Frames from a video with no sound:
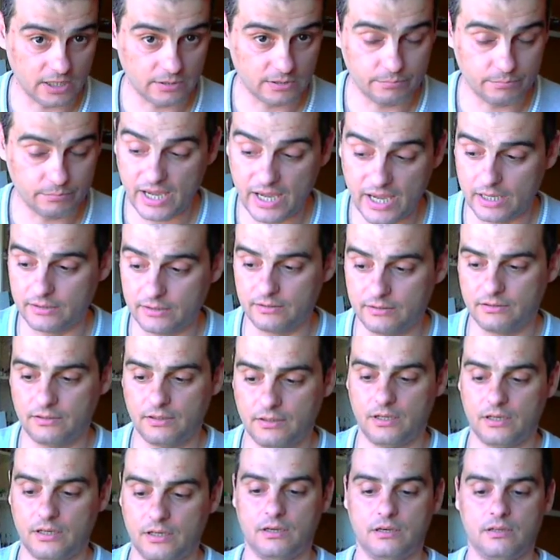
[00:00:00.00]
bad.
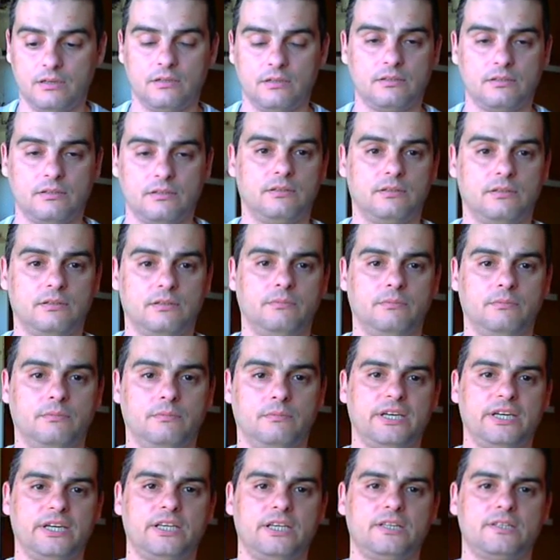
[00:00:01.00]
The
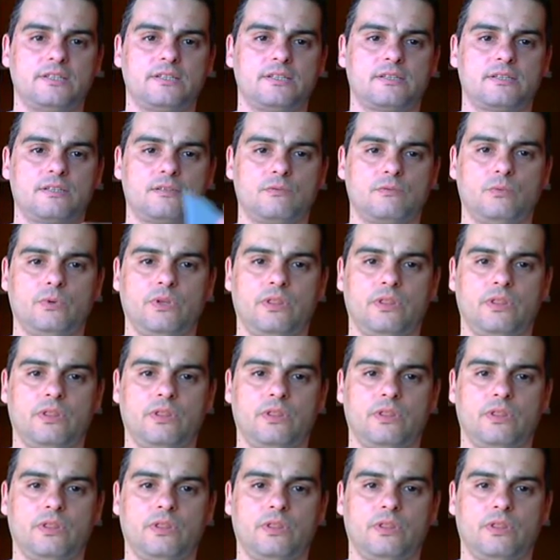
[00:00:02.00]
plane is